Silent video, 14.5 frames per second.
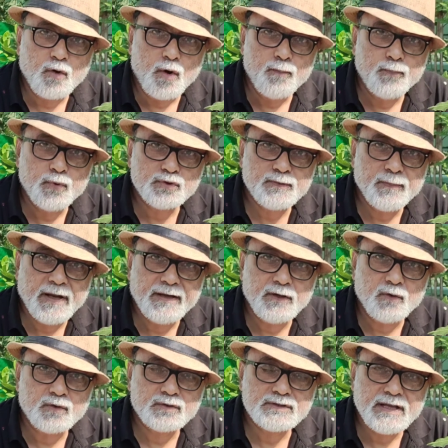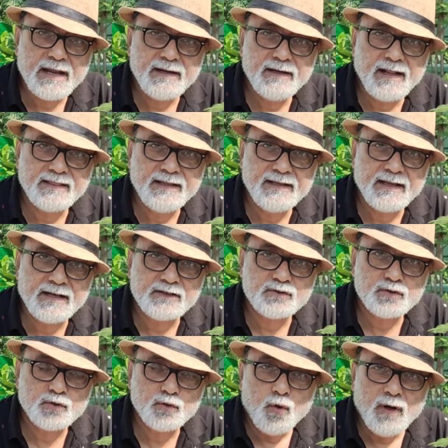compost manure and nothing
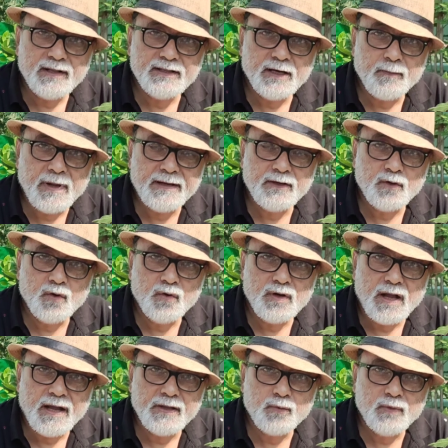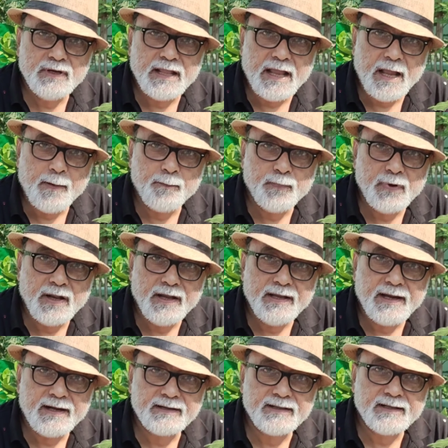else. No other manure I will apply
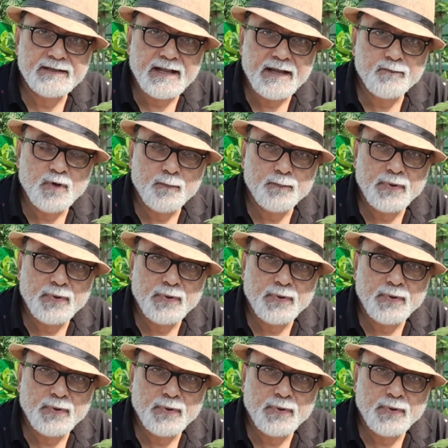at the time of